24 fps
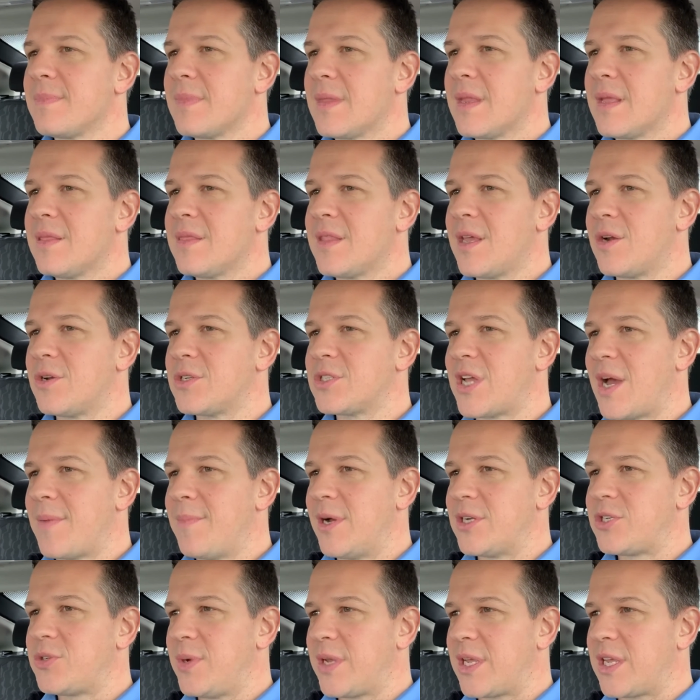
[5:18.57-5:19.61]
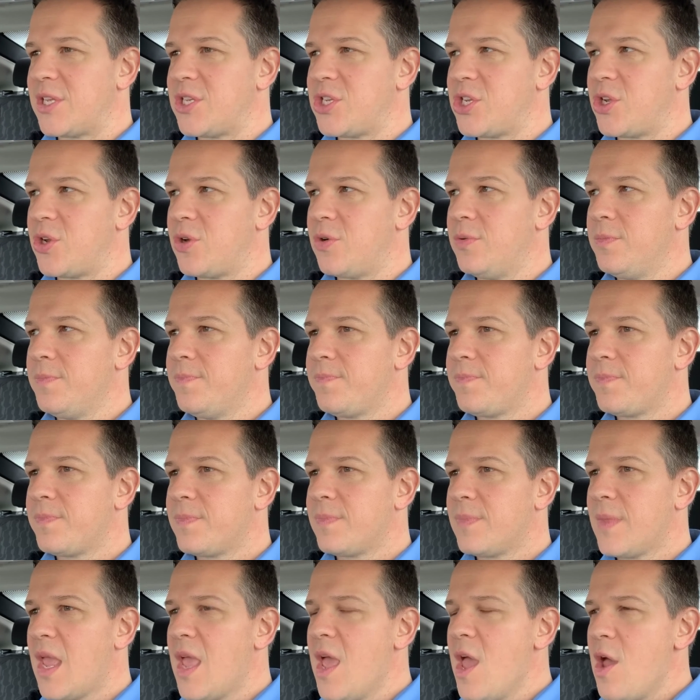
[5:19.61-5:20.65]
Then there's not much we can do.
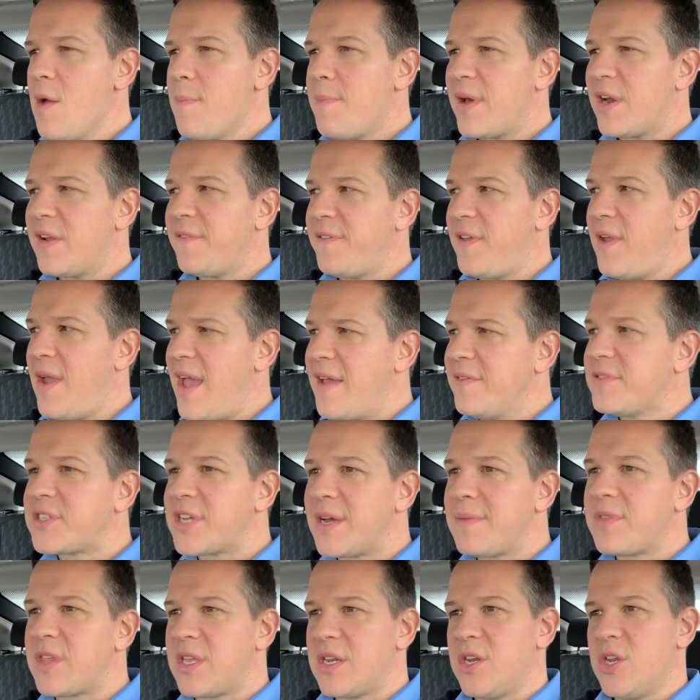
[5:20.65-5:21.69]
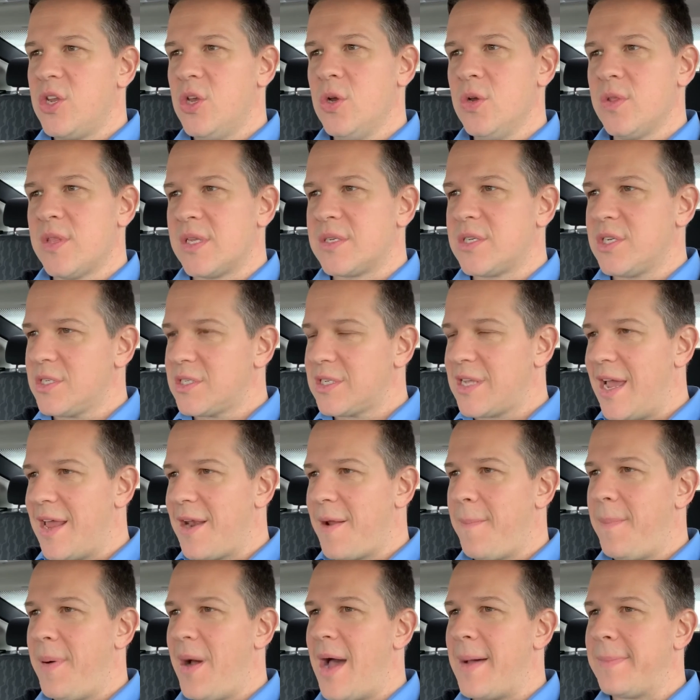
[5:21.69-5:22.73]
But if you have something new that just kind
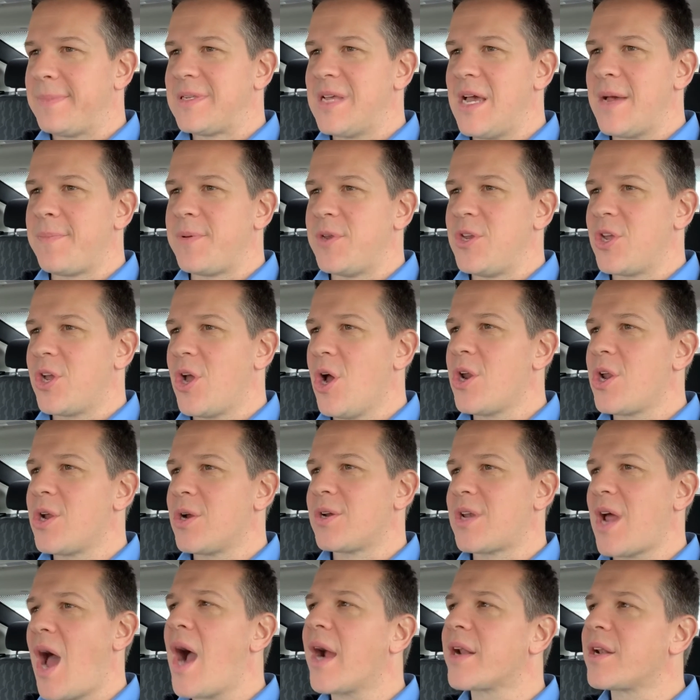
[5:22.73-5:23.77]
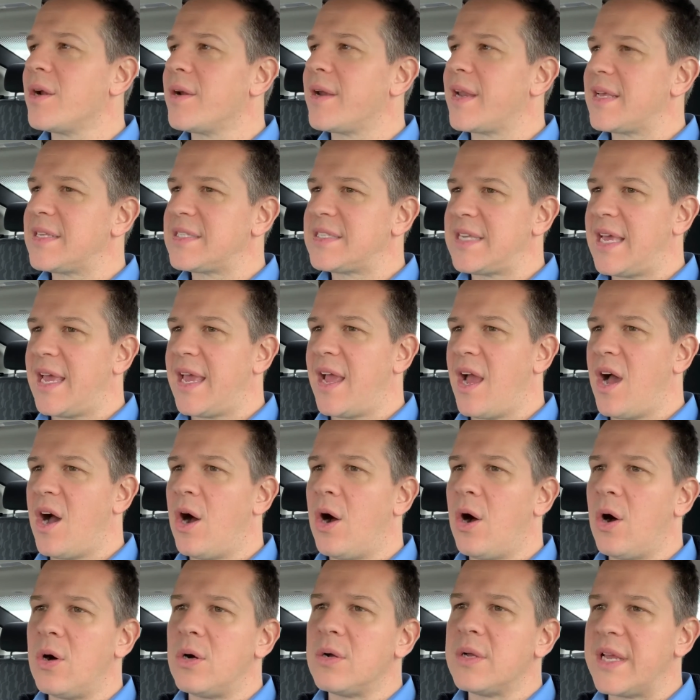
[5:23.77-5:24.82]
of popped up and you go to your doctor and they say,
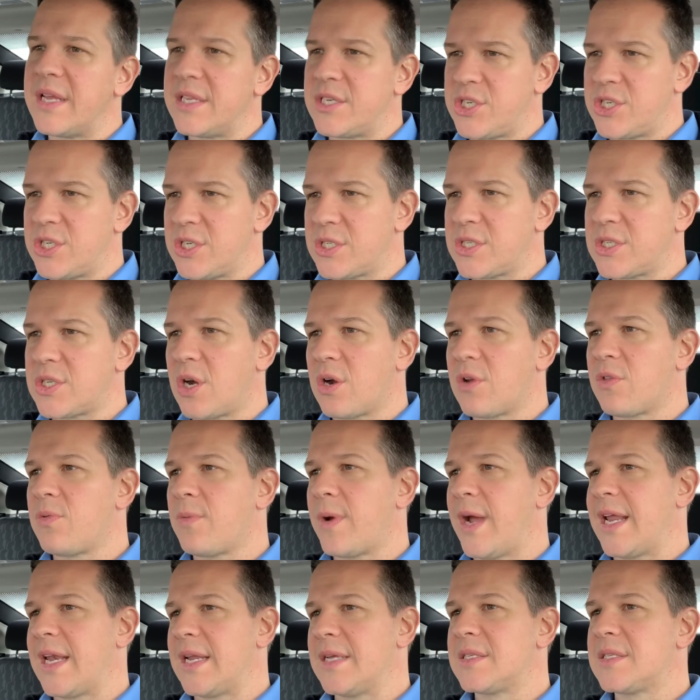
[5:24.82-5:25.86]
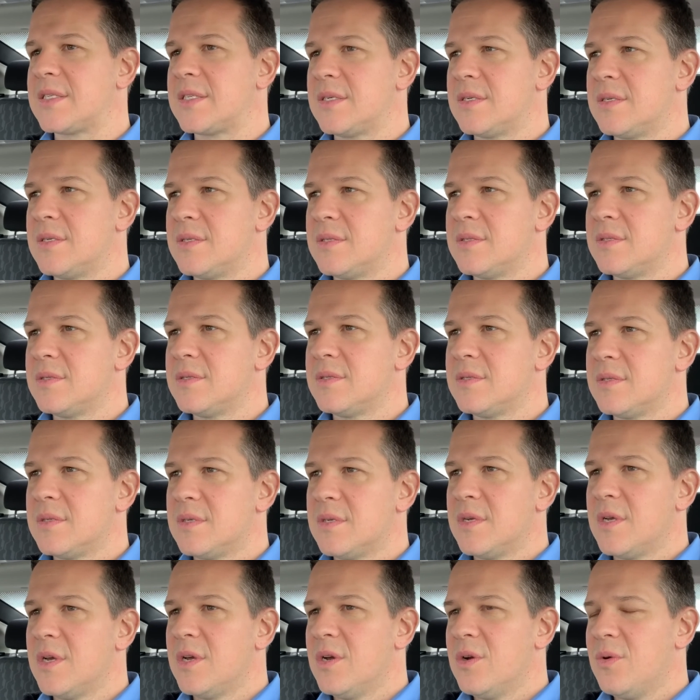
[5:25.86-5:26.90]
oh, it's just arthritis.
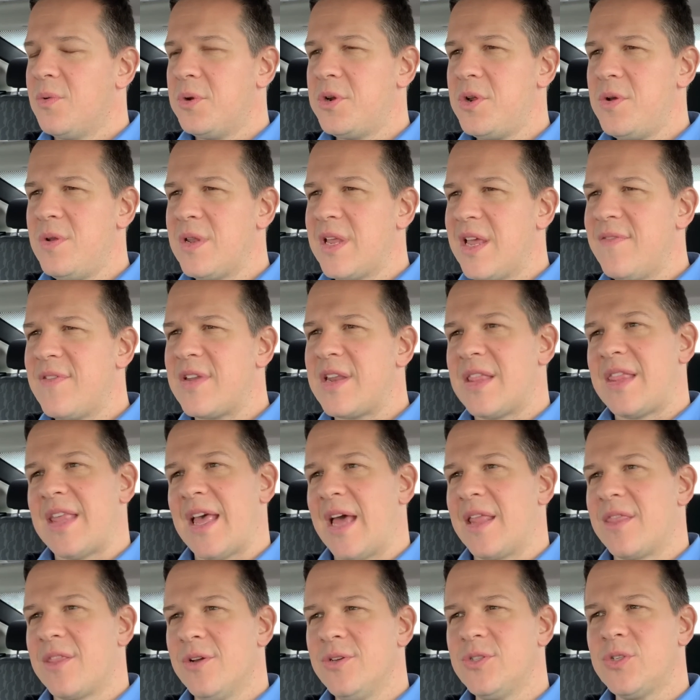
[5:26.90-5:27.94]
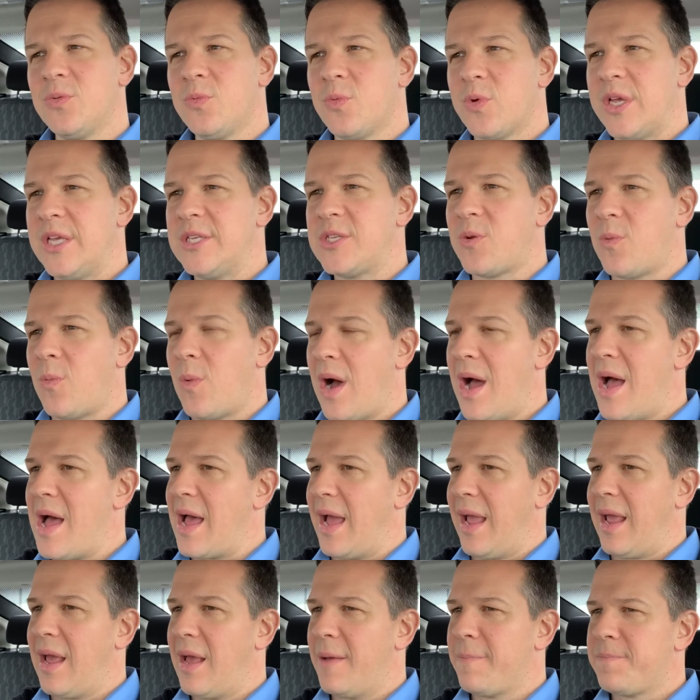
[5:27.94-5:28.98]
Well, don't leave it at that. There's a reason
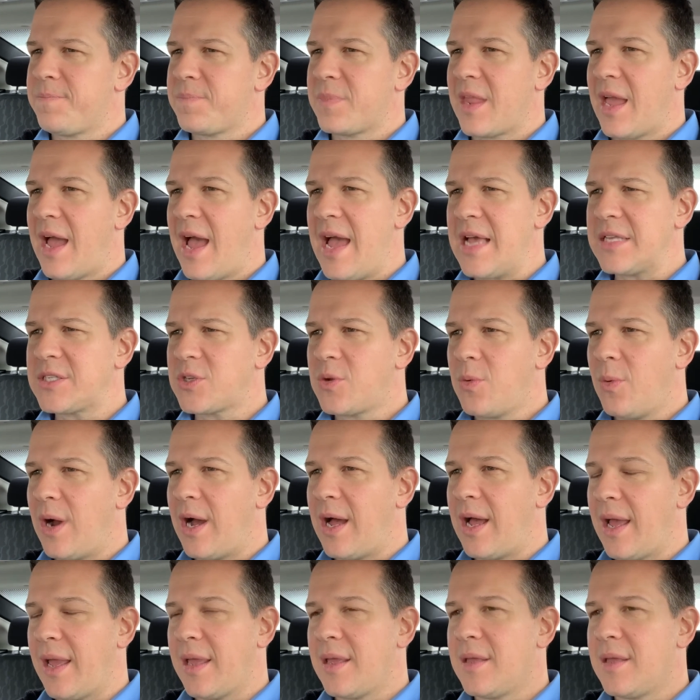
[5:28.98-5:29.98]
why. Ask why.